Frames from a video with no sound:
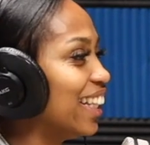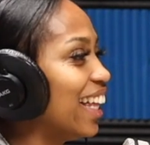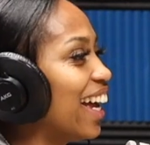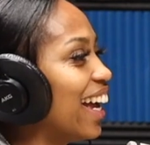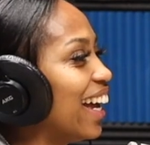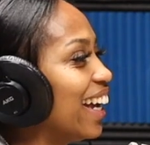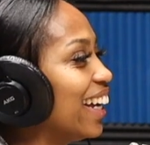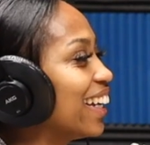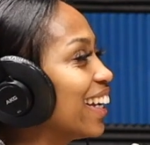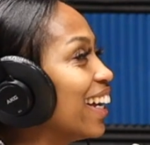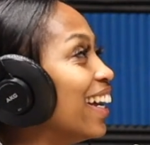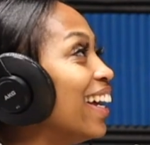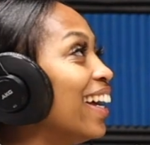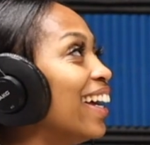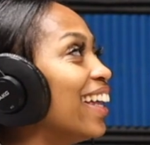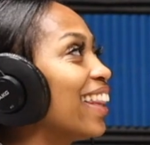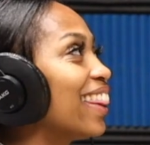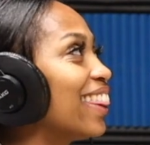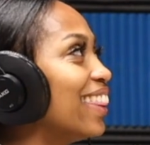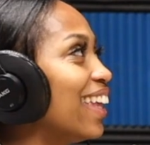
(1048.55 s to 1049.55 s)
Like,
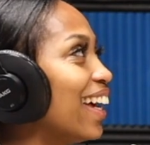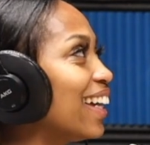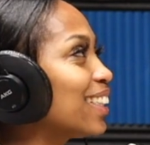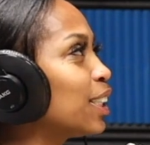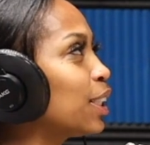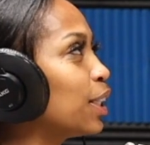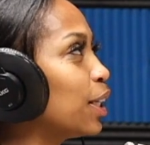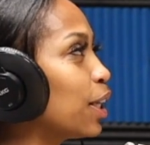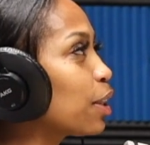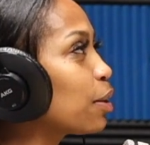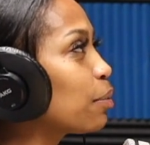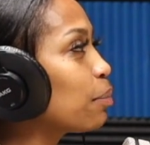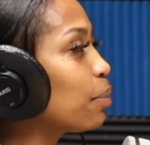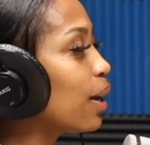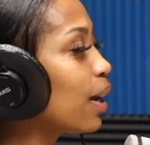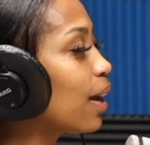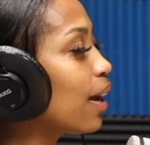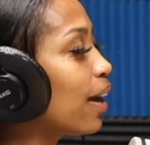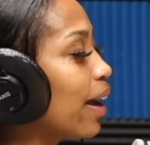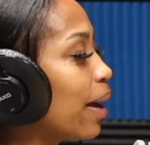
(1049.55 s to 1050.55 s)
that's another
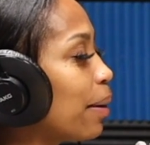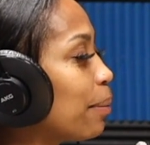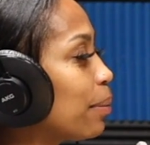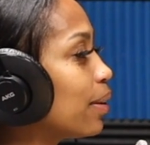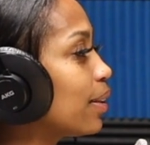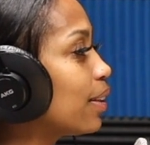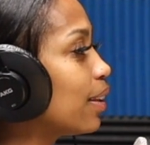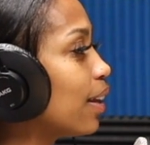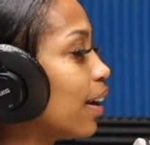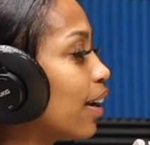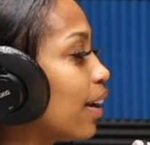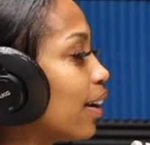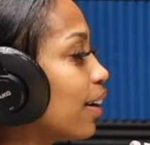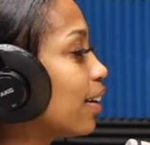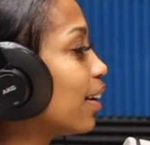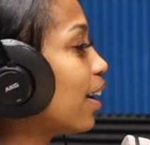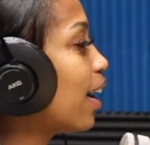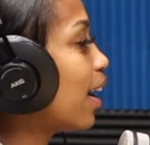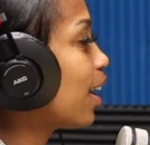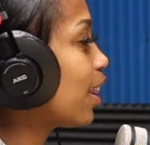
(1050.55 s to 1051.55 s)
bad habit
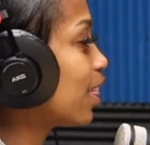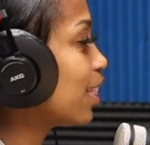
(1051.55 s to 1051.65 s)
that I